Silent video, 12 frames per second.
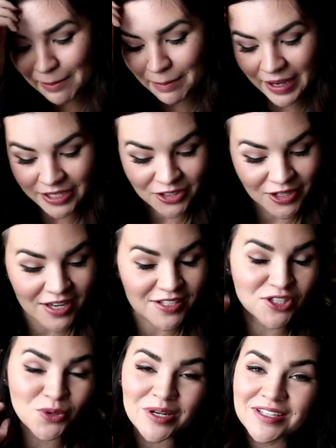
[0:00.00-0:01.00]
But you guys,
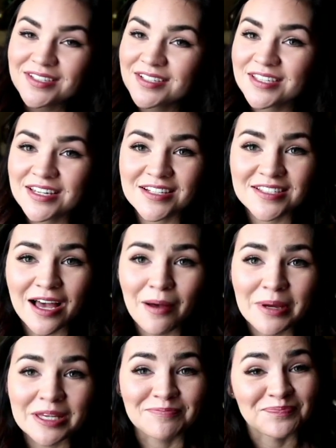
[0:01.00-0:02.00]
2016 is
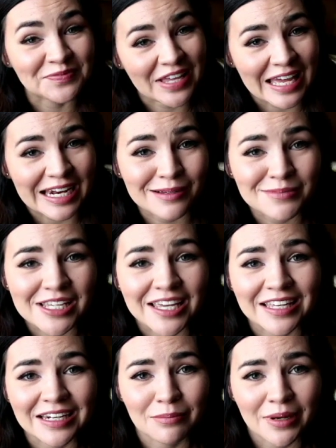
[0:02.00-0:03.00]
coming, and I'm
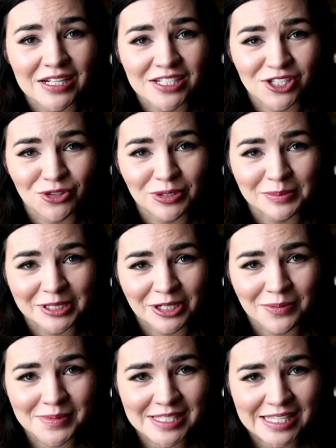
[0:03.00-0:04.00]
taking it by storm, you
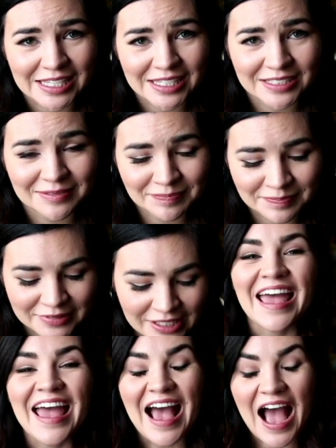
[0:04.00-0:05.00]
know what I'm saying?
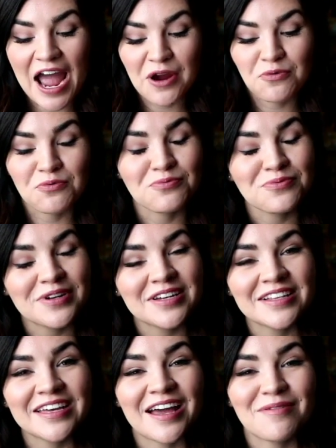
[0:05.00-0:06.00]
I
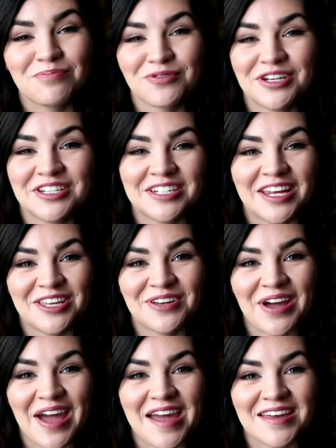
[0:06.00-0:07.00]
really appreciate you
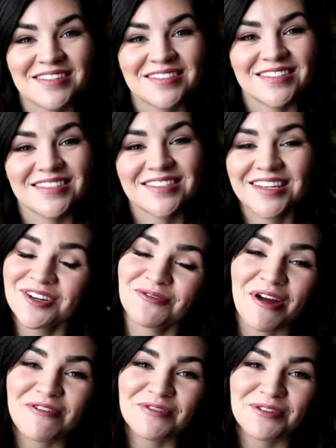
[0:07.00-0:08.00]
guys sticking
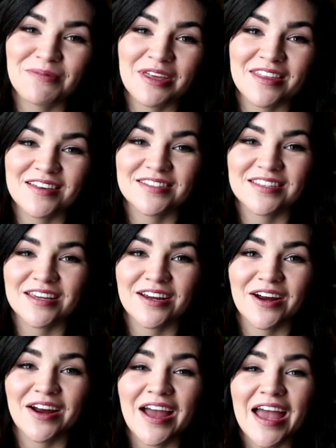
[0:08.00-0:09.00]
around with me this
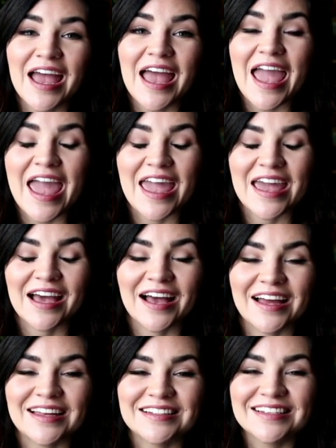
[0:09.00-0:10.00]
year,
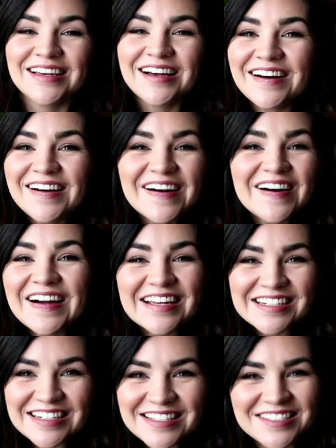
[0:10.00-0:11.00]
and oh,
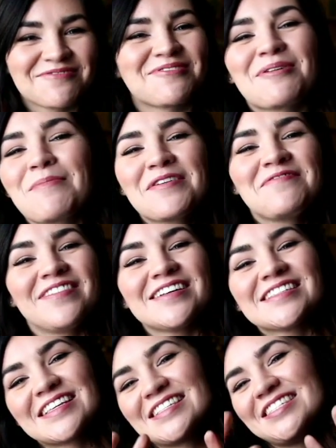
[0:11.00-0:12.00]
I just warm and
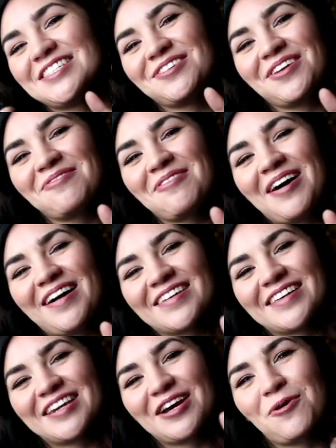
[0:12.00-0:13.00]
fuzzies to you all,
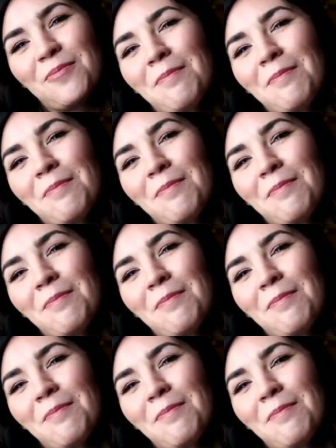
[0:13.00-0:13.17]
you know?